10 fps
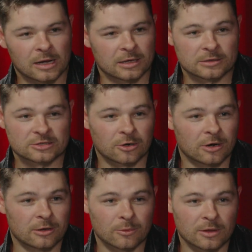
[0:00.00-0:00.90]

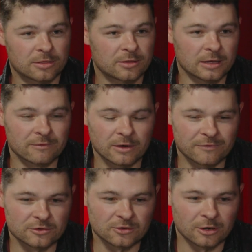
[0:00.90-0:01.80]
starting with, even if
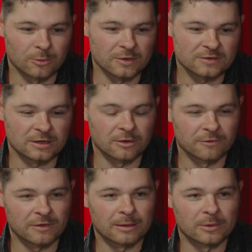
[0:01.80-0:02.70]
you started with a single
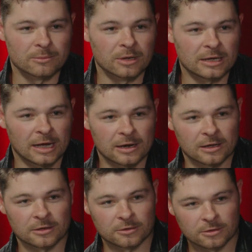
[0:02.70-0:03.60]
family, but kind
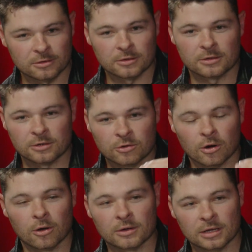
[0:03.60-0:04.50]
of
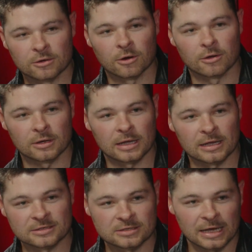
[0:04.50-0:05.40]
growing and growing
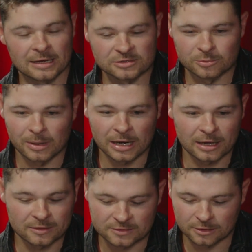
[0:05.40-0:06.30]
as you buy.
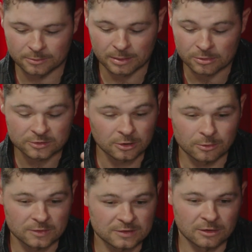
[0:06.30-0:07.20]
And so maybe you start
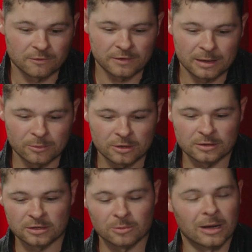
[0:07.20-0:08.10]
with a single family and
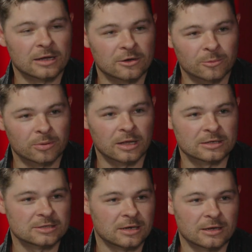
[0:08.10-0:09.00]
then you buy a
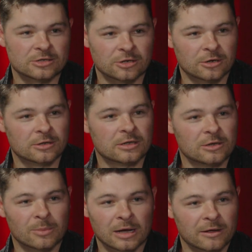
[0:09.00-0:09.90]
duplex the next year and then you
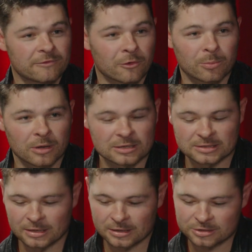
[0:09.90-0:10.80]
buy a fourplex
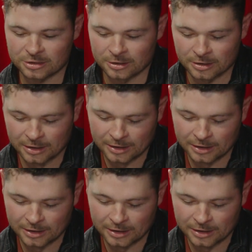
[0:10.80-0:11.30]
the next year.